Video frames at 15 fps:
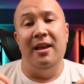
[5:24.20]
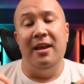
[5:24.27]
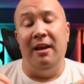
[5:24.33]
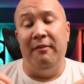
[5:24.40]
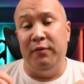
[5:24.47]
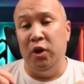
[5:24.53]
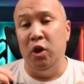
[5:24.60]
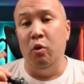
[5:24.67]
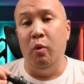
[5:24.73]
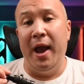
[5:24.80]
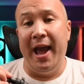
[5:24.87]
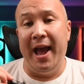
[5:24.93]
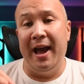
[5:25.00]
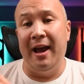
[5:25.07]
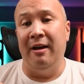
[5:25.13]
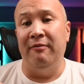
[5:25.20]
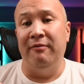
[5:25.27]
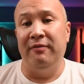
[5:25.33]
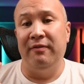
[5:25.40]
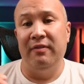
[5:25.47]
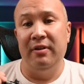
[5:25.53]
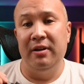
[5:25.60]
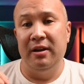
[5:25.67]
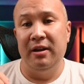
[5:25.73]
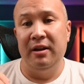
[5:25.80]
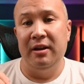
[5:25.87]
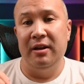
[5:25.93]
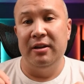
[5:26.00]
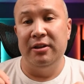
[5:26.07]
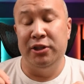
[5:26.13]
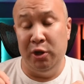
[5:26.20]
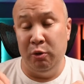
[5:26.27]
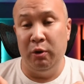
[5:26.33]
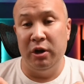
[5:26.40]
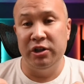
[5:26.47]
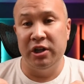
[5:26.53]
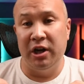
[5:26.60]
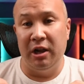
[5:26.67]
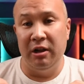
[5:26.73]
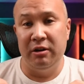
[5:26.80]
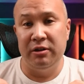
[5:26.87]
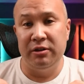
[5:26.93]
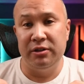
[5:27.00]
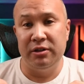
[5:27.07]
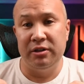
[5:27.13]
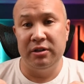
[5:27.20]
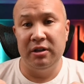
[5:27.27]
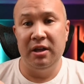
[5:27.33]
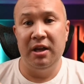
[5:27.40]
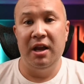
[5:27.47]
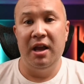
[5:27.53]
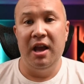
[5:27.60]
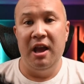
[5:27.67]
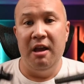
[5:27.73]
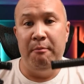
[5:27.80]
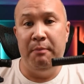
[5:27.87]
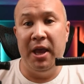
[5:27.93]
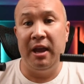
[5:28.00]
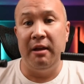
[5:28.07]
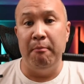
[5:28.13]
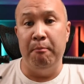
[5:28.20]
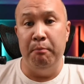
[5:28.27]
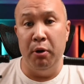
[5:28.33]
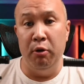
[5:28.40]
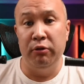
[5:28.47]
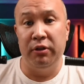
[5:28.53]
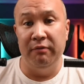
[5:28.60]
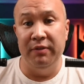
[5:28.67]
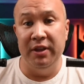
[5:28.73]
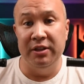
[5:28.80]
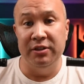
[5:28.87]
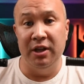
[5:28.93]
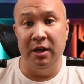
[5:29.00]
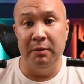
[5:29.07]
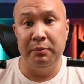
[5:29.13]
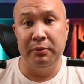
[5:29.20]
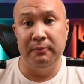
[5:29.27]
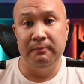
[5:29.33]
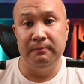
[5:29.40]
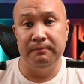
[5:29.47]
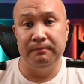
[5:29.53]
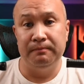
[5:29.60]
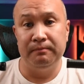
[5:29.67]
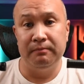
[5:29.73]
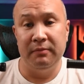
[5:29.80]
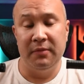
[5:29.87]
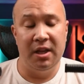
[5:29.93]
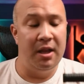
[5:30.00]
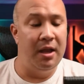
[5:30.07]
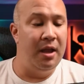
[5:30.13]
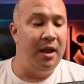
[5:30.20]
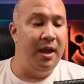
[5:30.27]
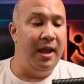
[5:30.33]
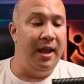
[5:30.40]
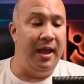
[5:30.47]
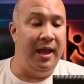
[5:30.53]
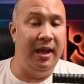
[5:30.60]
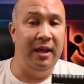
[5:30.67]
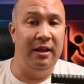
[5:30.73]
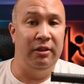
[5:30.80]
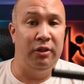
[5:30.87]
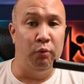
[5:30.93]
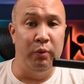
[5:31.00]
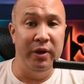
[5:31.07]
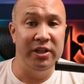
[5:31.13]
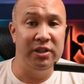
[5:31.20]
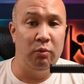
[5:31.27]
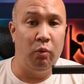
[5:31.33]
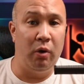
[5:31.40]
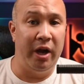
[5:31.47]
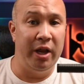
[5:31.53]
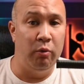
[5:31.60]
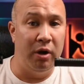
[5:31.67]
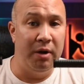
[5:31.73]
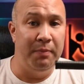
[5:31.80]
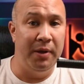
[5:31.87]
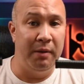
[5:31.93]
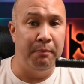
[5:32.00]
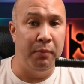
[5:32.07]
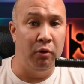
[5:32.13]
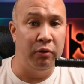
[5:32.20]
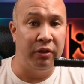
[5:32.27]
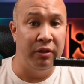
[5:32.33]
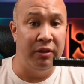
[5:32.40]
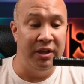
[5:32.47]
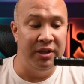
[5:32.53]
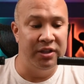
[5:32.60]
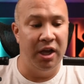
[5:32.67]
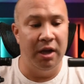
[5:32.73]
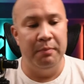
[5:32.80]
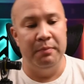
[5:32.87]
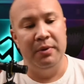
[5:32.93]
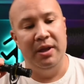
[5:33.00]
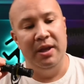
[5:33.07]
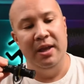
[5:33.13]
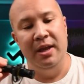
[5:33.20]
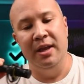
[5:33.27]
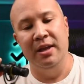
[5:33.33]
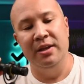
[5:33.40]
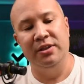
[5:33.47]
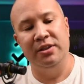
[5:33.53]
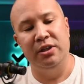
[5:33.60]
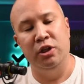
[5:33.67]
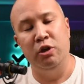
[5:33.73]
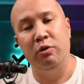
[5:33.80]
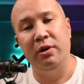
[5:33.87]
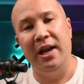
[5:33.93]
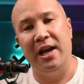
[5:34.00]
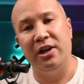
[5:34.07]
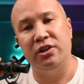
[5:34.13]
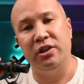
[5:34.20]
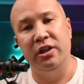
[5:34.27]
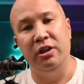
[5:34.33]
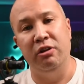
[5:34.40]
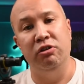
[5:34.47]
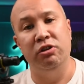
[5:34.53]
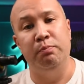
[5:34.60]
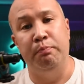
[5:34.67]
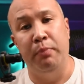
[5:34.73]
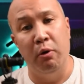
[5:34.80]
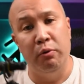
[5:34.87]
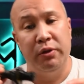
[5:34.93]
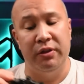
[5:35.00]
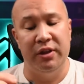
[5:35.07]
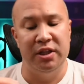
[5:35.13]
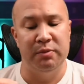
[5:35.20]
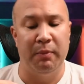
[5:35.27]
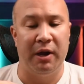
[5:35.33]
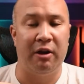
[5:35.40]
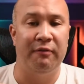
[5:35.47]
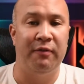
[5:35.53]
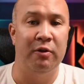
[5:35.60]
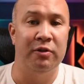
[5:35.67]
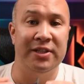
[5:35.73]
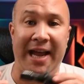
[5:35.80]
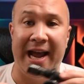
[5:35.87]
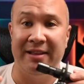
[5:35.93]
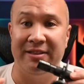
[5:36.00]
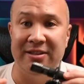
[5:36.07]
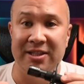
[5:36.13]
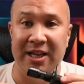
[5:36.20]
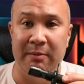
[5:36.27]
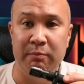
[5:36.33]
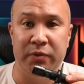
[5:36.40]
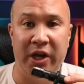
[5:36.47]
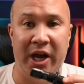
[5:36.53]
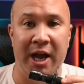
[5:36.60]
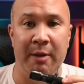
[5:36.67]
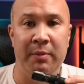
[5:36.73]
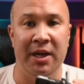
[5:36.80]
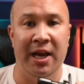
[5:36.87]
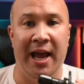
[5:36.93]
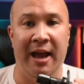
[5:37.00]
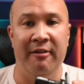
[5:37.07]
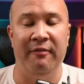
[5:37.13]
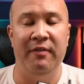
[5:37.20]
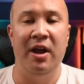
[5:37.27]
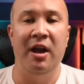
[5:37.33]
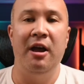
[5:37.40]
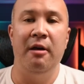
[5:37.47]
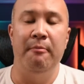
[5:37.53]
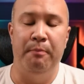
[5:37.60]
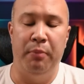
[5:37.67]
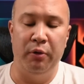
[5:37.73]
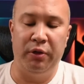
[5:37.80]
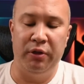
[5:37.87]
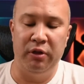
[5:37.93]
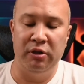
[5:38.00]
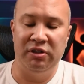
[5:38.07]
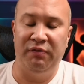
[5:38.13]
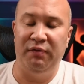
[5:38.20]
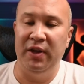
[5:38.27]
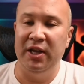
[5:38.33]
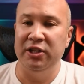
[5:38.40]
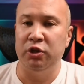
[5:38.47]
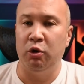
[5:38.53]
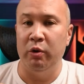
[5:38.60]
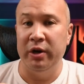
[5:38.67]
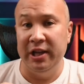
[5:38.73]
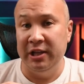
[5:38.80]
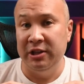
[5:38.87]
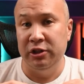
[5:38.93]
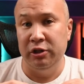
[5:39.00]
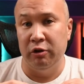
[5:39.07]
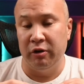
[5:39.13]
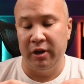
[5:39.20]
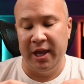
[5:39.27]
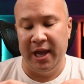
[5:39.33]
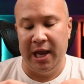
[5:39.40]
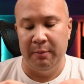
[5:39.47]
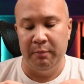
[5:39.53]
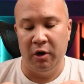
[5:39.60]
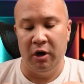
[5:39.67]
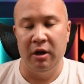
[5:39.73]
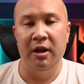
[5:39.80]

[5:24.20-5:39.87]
if you have $200, pick both of these up. And the reason why you want to pick both of these up is you can actually use both of these microphones at the same time and have both of those feeds going into your camera